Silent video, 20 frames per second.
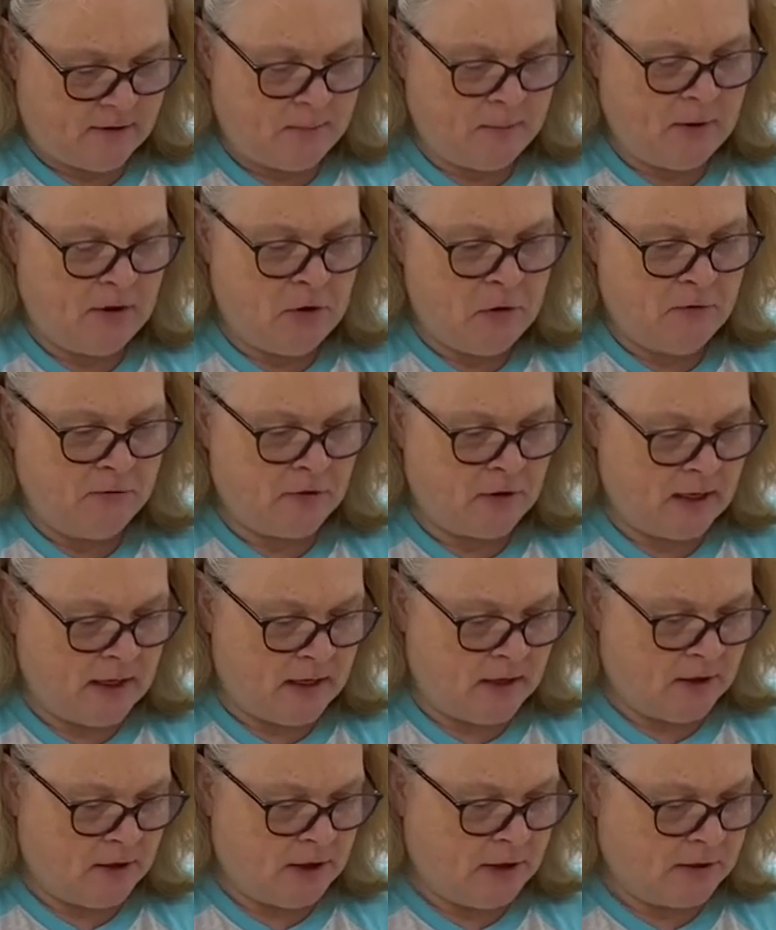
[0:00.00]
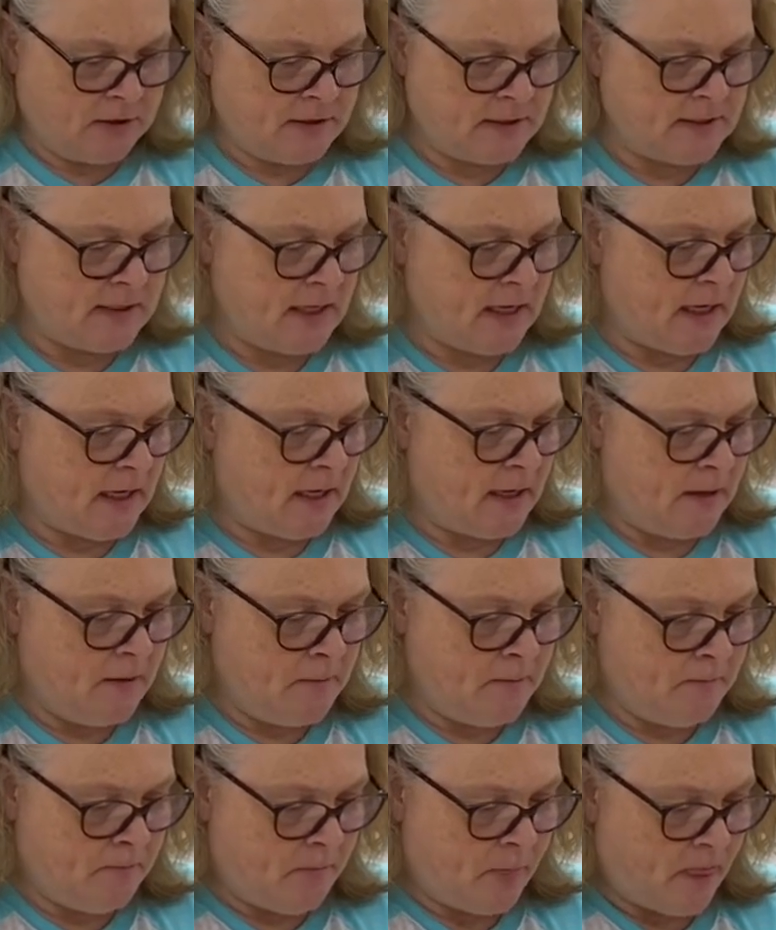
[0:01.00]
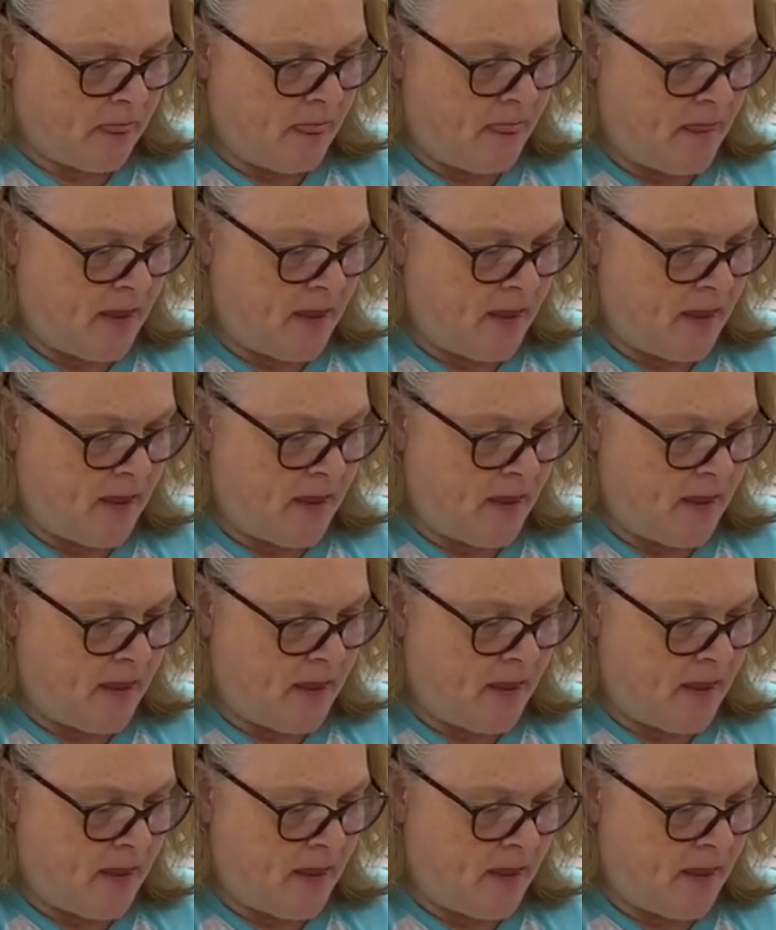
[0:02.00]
Now, if I flip it over here, you'll see